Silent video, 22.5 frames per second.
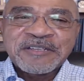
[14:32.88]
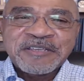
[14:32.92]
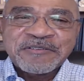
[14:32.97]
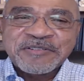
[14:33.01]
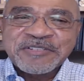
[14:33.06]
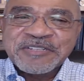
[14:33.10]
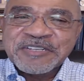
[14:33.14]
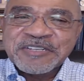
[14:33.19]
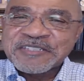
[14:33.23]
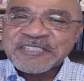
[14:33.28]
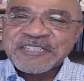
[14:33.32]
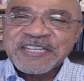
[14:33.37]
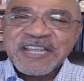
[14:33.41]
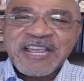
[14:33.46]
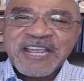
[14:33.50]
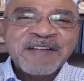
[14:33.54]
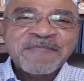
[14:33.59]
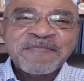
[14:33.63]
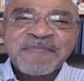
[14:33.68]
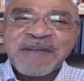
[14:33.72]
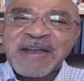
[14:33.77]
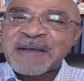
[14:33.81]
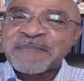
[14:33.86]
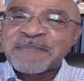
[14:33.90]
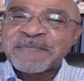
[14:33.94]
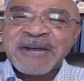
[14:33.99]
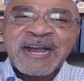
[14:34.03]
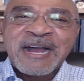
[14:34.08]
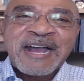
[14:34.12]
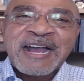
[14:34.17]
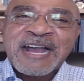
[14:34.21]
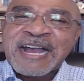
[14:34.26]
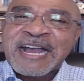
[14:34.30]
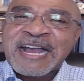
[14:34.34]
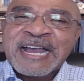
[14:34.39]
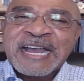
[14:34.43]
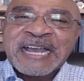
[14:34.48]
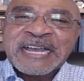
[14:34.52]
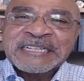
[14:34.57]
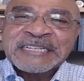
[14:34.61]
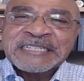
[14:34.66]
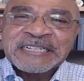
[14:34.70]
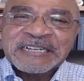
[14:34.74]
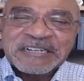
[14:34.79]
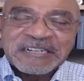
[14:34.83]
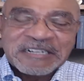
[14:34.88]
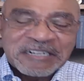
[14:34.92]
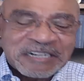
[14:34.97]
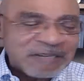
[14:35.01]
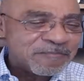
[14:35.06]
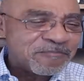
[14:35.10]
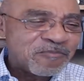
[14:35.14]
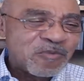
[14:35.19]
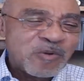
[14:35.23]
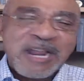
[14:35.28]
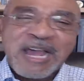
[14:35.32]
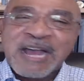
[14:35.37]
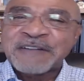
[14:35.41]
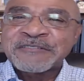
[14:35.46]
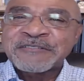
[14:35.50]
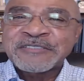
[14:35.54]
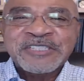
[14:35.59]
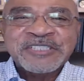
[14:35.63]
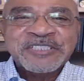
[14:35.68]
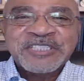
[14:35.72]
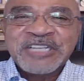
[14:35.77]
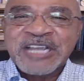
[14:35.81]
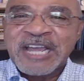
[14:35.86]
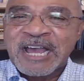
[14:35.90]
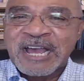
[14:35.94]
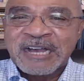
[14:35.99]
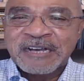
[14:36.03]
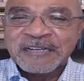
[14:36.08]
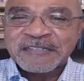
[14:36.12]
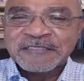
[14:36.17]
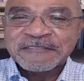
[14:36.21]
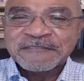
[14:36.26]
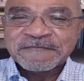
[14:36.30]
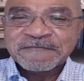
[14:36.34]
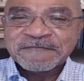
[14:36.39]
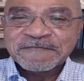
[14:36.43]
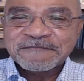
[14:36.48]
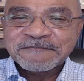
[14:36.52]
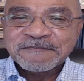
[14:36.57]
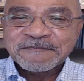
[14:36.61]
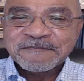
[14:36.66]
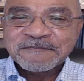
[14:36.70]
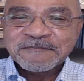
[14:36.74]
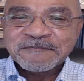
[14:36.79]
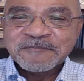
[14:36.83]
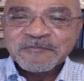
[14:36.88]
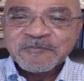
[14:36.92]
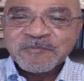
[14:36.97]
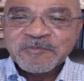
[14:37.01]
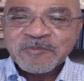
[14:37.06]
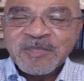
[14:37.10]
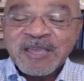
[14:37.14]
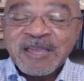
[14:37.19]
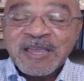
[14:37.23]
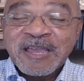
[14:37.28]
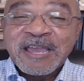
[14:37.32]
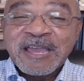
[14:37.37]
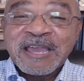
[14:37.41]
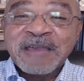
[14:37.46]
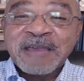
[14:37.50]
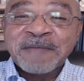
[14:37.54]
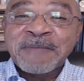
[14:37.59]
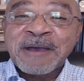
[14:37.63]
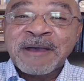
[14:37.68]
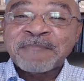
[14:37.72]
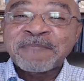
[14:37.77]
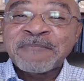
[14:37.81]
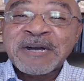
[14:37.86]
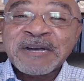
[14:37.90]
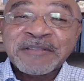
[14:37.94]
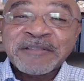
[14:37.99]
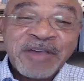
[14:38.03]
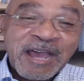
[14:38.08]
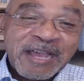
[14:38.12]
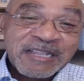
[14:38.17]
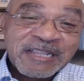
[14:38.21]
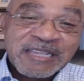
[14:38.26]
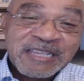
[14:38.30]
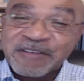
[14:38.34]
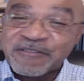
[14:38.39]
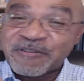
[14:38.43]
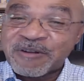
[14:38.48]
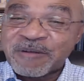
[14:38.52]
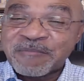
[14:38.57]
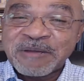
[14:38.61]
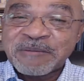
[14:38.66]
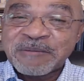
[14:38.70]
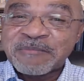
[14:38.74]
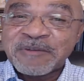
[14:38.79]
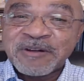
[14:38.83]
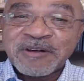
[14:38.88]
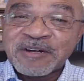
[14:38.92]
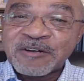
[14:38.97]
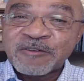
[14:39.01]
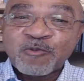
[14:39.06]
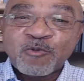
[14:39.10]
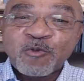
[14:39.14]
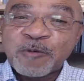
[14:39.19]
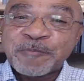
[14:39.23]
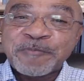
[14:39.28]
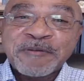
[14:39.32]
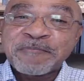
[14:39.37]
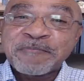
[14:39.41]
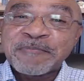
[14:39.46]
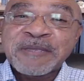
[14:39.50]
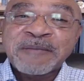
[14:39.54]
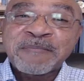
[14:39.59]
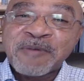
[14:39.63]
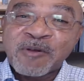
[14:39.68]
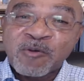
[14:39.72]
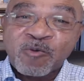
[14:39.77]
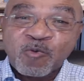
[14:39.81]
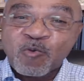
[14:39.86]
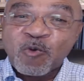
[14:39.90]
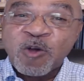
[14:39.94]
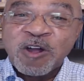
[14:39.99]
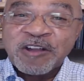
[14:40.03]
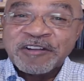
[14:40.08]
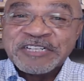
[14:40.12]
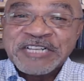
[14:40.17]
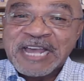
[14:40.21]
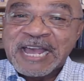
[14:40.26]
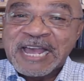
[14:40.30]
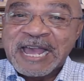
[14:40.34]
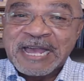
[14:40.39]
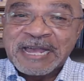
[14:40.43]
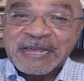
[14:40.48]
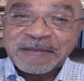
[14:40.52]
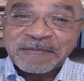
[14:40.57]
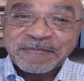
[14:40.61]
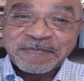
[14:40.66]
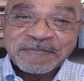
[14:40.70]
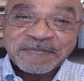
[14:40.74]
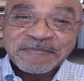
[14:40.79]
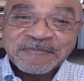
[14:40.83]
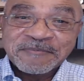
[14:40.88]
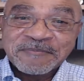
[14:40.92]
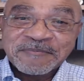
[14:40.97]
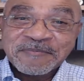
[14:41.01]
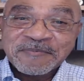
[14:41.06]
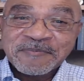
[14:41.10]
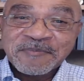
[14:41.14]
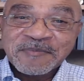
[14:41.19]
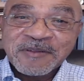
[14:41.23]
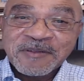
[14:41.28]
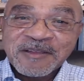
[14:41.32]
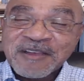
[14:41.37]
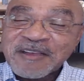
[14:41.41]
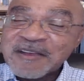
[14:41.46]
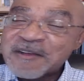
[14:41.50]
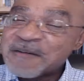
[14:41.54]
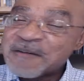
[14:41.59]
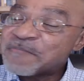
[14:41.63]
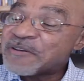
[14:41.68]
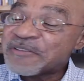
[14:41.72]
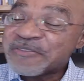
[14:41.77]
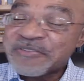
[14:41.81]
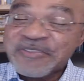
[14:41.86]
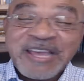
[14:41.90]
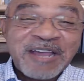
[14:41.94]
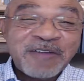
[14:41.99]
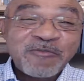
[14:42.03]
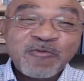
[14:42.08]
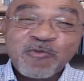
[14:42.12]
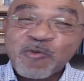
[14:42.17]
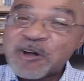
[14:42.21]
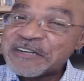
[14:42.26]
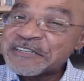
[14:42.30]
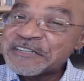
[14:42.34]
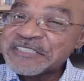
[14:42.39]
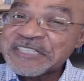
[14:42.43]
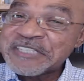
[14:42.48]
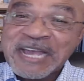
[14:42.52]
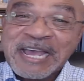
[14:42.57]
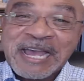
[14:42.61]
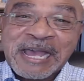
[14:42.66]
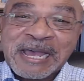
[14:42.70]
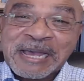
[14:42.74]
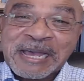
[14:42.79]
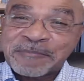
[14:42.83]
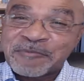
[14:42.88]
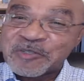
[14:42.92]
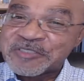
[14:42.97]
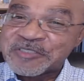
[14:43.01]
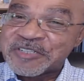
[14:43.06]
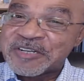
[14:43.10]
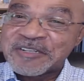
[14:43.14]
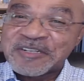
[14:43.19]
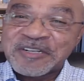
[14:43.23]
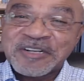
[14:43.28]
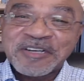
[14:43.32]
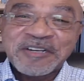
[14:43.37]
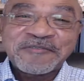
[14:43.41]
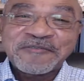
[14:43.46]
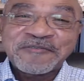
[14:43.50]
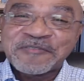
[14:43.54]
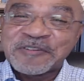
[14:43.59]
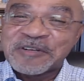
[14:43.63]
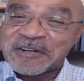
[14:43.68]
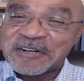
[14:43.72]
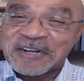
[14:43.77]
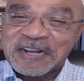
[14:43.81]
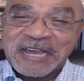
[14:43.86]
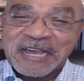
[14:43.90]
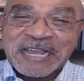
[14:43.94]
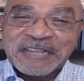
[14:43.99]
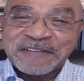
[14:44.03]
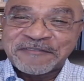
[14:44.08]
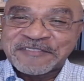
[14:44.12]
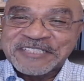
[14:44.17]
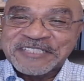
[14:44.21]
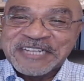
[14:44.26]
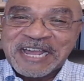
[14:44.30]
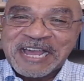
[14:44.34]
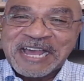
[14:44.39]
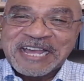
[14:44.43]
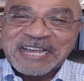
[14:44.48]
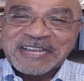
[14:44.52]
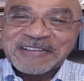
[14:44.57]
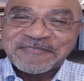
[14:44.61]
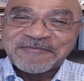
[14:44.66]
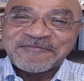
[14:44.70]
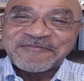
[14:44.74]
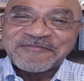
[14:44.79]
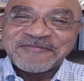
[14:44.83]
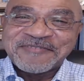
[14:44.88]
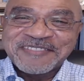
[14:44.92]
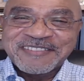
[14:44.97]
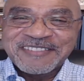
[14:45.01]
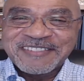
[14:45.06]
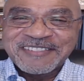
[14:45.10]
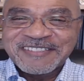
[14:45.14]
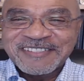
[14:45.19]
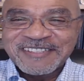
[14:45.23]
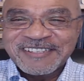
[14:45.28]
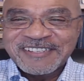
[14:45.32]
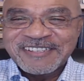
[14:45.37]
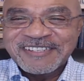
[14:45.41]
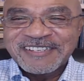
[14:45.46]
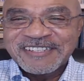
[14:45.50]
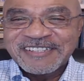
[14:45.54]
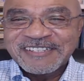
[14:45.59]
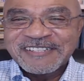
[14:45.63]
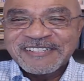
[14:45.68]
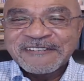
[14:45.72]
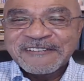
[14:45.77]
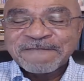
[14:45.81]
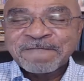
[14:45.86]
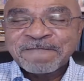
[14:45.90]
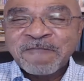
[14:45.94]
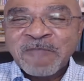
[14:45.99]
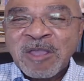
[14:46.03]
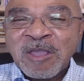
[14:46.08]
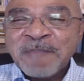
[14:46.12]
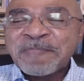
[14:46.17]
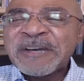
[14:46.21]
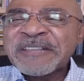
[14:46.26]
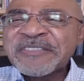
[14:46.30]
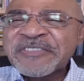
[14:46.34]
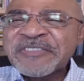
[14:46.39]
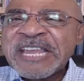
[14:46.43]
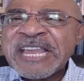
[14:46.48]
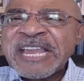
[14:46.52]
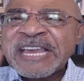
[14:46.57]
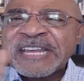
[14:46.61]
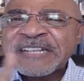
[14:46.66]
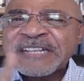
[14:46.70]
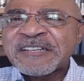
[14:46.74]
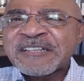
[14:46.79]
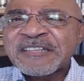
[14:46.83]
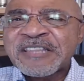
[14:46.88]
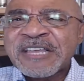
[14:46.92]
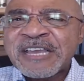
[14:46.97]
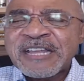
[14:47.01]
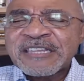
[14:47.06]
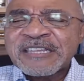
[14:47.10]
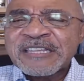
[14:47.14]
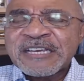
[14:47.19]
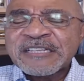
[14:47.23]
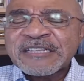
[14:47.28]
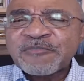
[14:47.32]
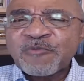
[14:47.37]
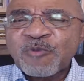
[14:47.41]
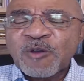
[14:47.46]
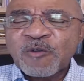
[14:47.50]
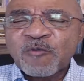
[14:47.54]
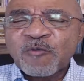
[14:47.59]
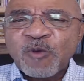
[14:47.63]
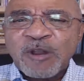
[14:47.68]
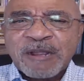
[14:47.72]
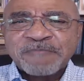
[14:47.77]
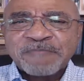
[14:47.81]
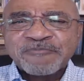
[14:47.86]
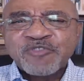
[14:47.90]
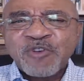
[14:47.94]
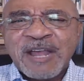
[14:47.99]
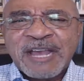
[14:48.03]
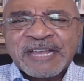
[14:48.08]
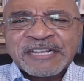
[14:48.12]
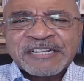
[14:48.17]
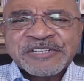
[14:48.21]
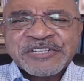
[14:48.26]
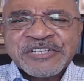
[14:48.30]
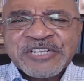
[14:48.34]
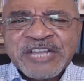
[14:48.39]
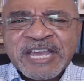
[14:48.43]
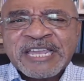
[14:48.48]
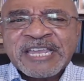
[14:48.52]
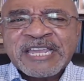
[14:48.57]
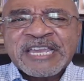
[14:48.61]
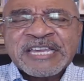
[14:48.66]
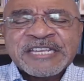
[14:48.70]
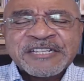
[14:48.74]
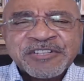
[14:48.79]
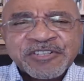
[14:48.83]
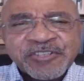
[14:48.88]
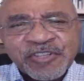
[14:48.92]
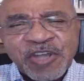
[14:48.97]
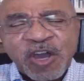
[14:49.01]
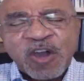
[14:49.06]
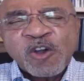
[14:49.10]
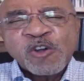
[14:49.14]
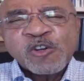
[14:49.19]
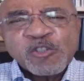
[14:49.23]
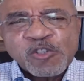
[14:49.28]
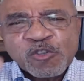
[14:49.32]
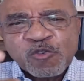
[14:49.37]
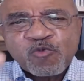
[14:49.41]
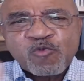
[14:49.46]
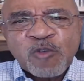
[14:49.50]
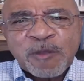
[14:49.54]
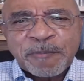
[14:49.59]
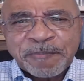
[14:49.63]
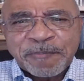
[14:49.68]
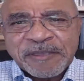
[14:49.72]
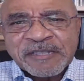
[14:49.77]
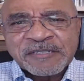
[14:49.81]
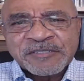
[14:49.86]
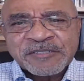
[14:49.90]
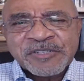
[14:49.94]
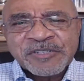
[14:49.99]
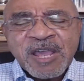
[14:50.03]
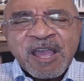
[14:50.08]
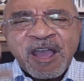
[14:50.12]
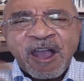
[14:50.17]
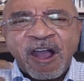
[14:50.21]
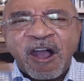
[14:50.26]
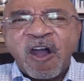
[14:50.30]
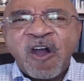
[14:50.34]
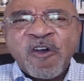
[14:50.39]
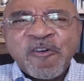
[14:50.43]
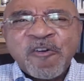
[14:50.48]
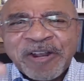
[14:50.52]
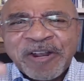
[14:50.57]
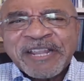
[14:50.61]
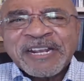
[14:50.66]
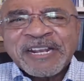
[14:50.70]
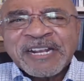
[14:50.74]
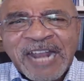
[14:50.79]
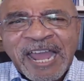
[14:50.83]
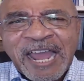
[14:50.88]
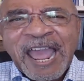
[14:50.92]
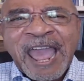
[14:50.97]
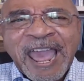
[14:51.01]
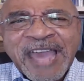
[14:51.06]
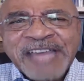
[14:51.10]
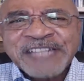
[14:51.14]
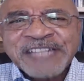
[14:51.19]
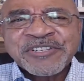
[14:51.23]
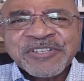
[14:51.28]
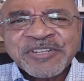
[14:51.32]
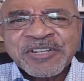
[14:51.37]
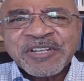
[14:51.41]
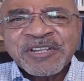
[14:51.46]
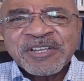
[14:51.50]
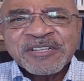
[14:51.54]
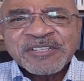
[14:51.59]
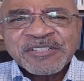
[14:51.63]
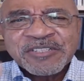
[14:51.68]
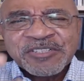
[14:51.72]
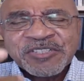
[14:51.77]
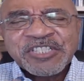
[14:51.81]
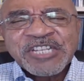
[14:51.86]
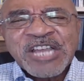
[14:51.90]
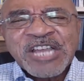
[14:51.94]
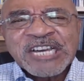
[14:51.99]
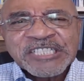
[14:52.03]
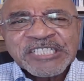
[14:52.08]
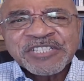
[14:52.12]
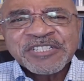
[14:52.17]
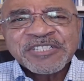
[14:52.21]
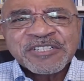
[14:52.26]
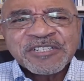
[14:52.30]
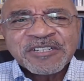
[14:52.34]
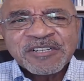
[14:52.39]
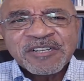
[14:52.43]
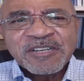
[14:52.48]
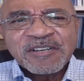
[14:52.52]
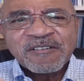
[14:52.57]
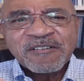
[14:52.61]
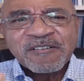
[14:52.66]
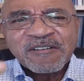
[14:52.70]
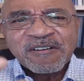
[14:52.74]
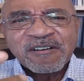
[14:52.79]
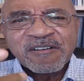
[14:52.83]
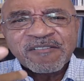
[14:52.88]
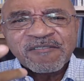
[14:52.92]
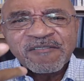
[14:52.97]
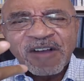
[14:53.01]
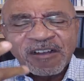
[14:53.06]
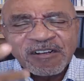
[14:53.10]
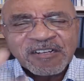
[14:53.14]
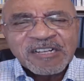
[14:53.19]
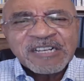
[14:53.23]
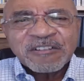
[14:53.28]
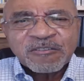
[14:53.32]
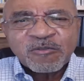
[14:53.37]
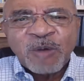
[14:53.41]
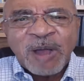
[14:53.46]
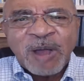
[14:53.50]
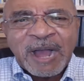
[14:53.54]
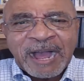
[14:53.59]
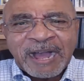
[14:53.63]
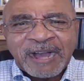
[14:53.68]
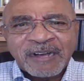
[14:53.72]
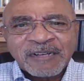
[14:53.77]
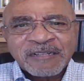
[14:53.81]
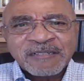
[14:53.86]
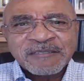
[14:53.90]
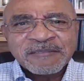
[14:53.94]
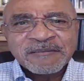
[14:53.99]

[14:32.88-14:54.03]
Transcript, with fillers: used to tear my behind up when I was a child. And my mother, I can't remember her whooping me but one time. But that one time was enough for a lifetime. but then, that, that, what, what I'm trying to say is those whippings only last just a little while.